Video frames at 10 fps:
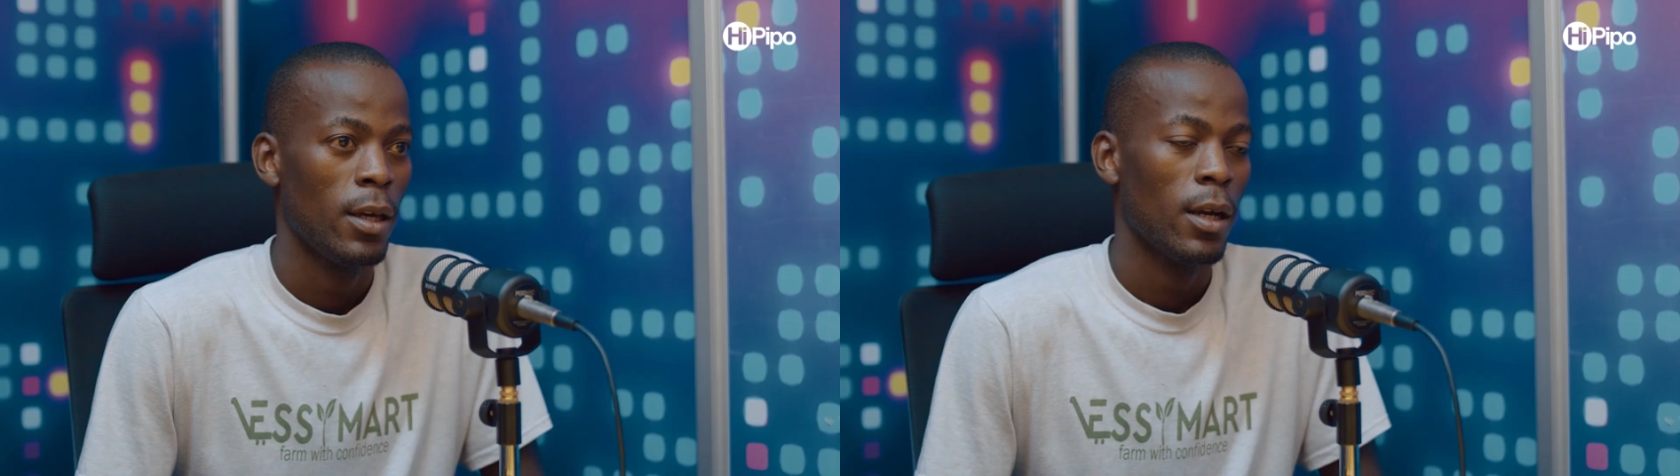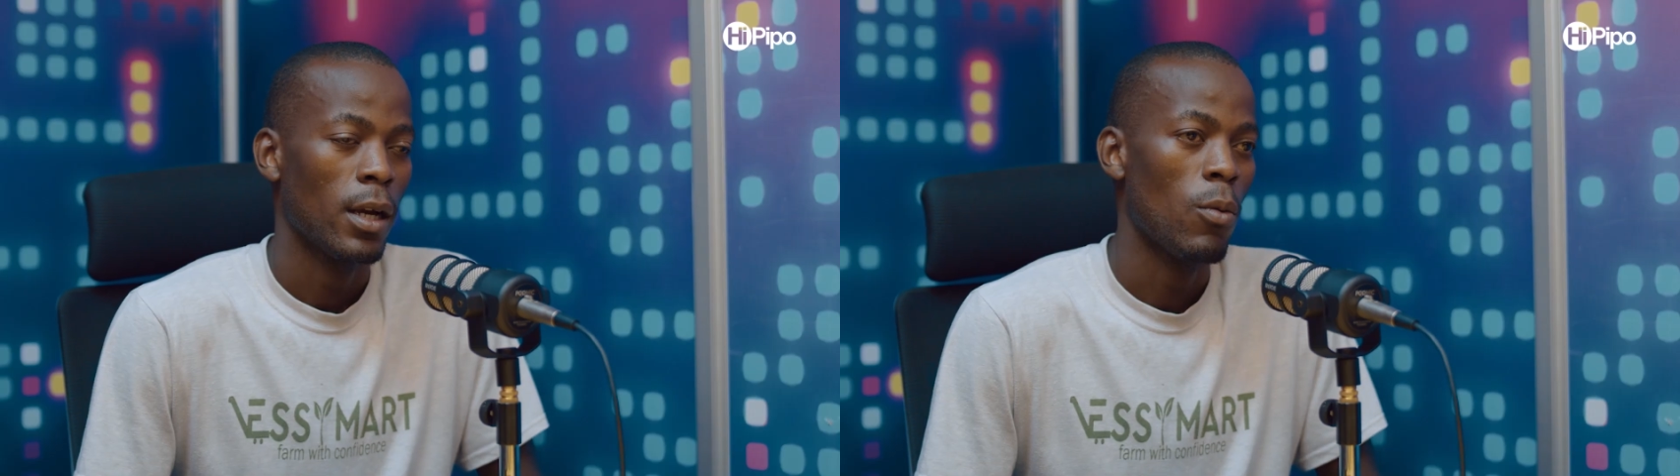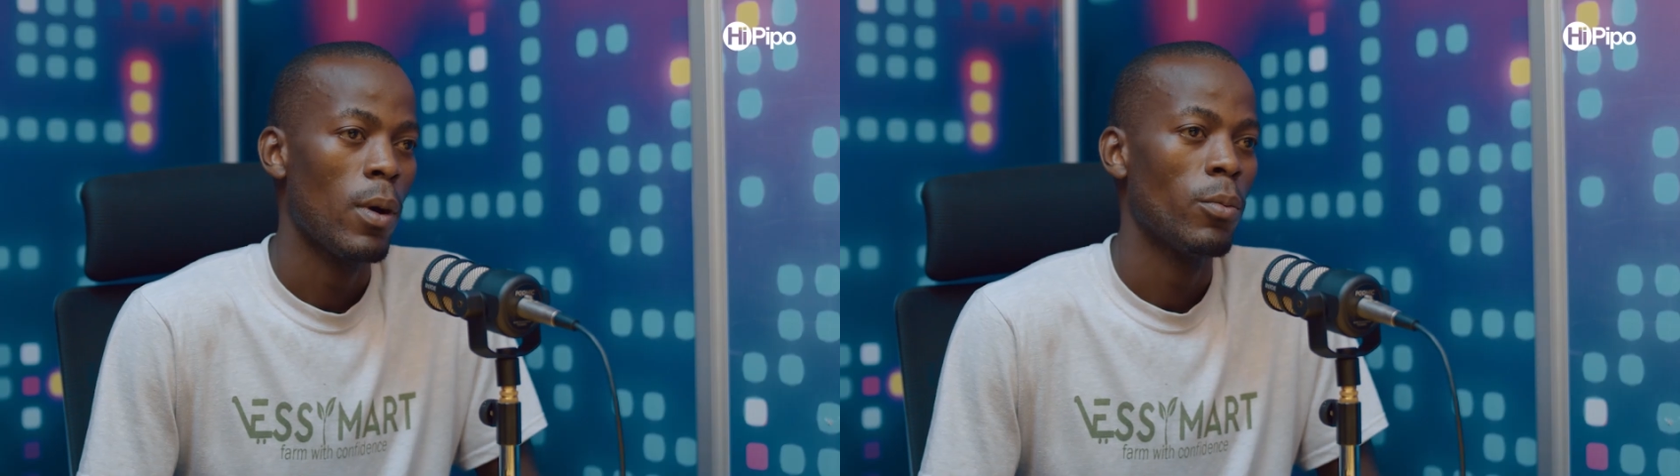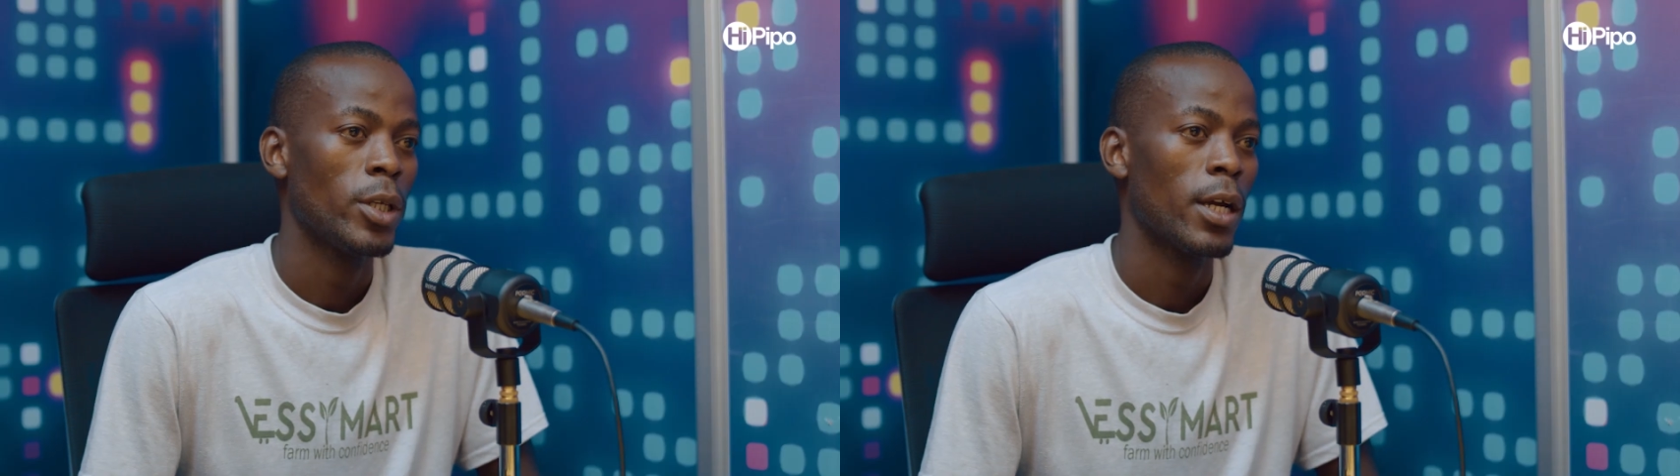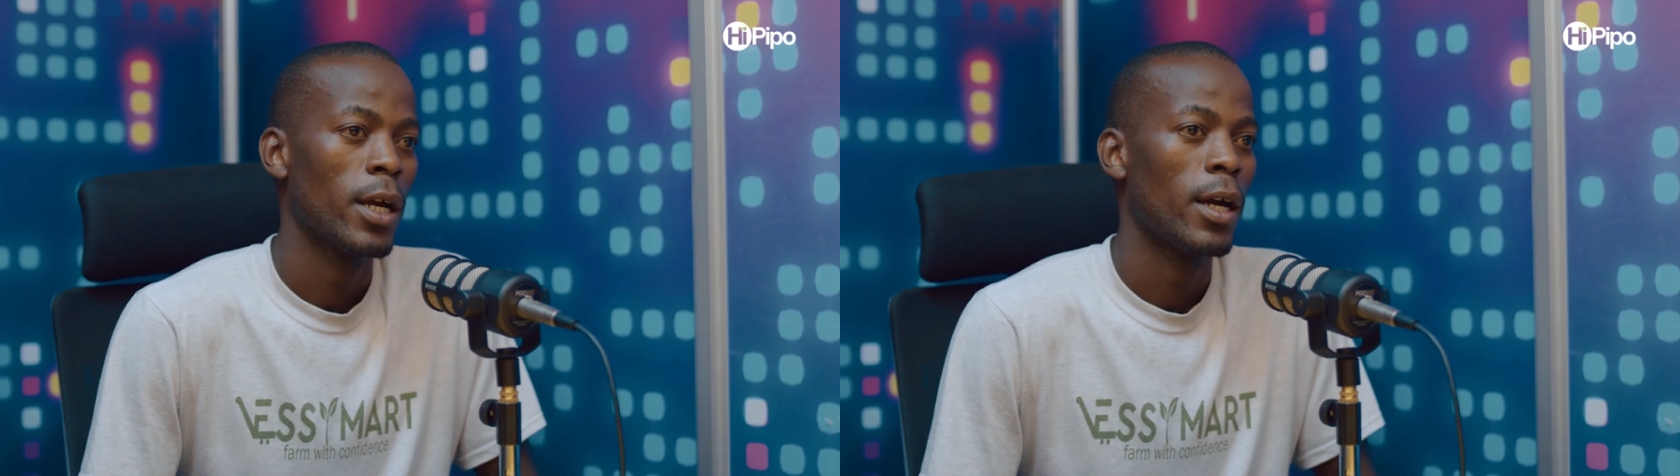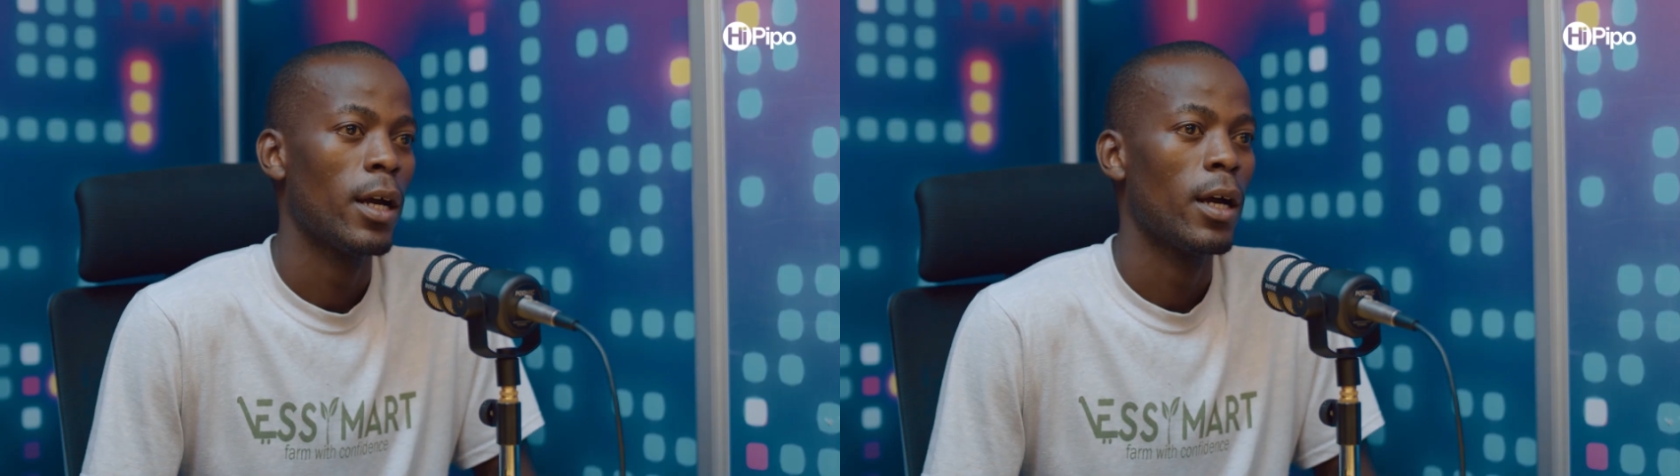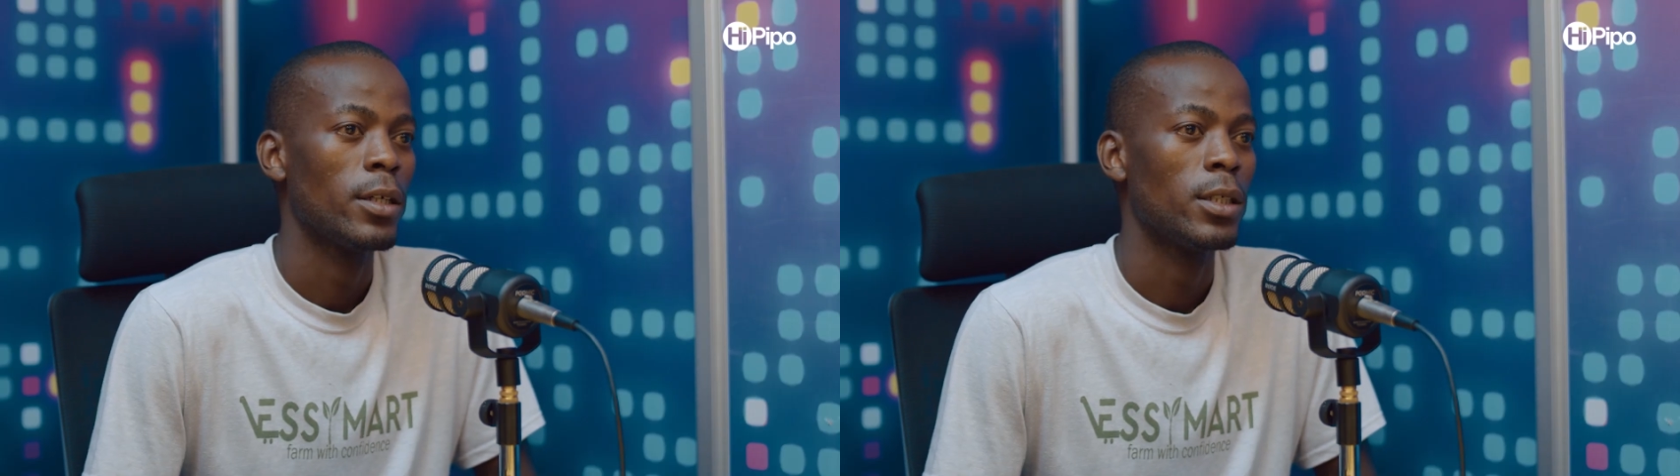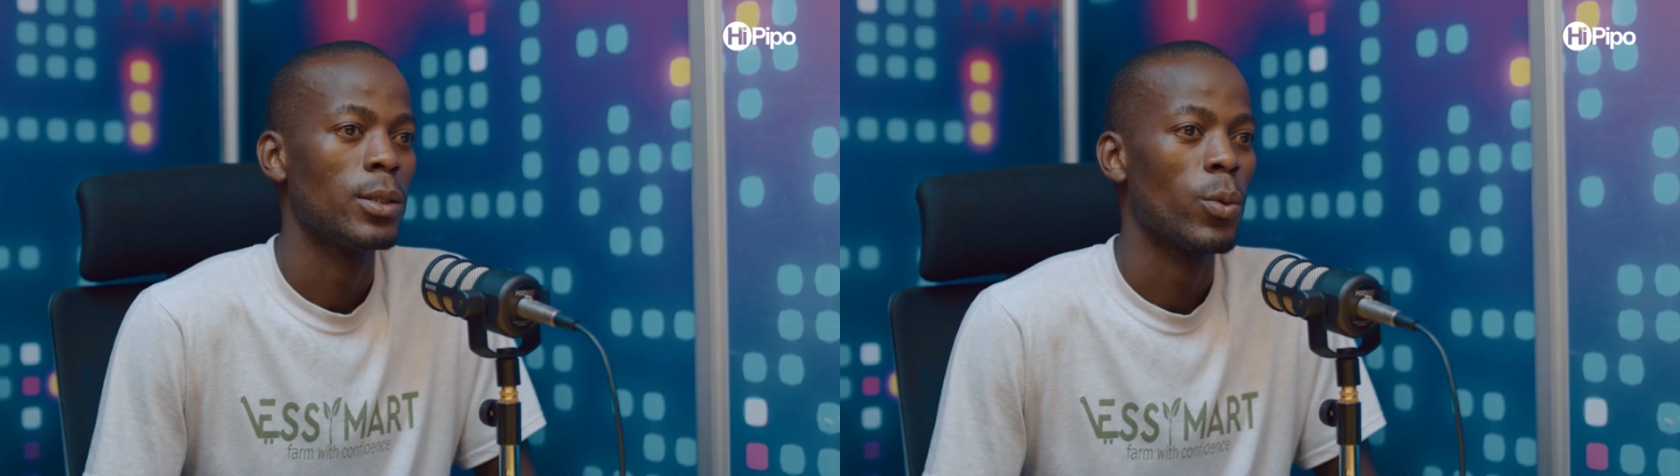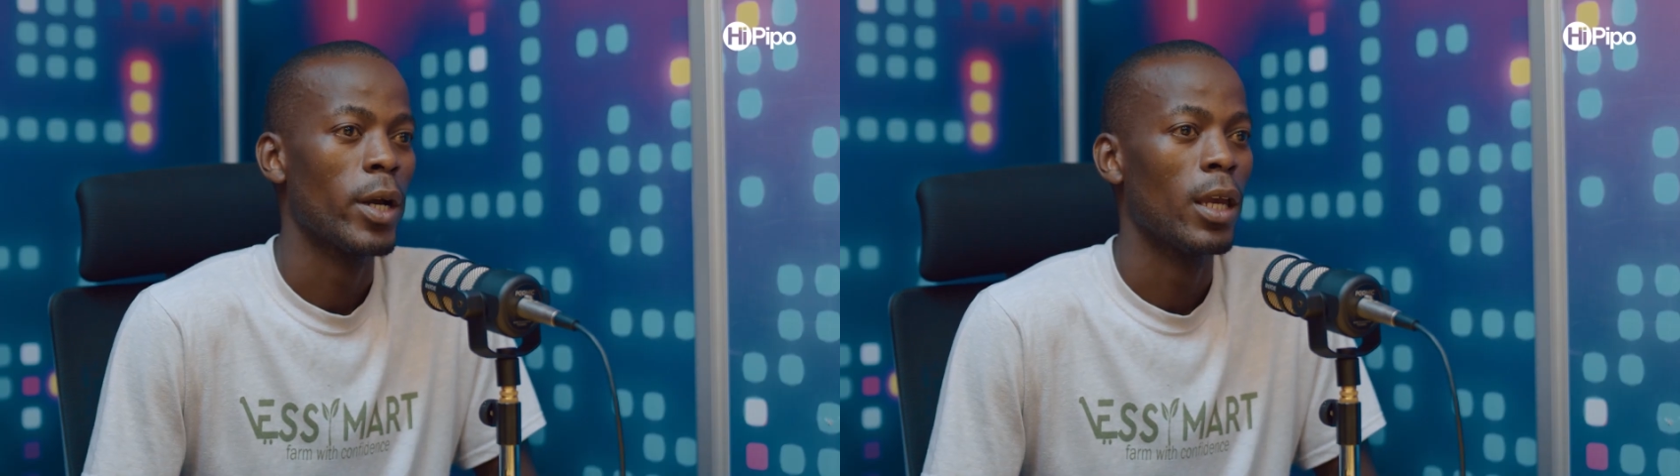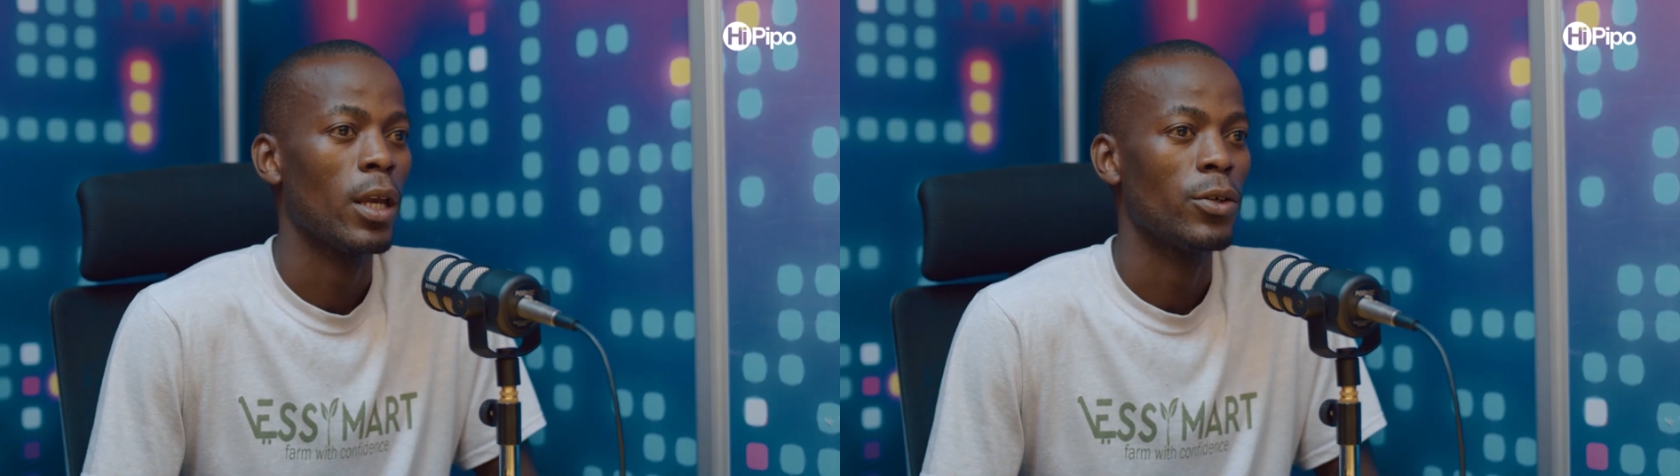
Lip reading: Kauma Monica, she's working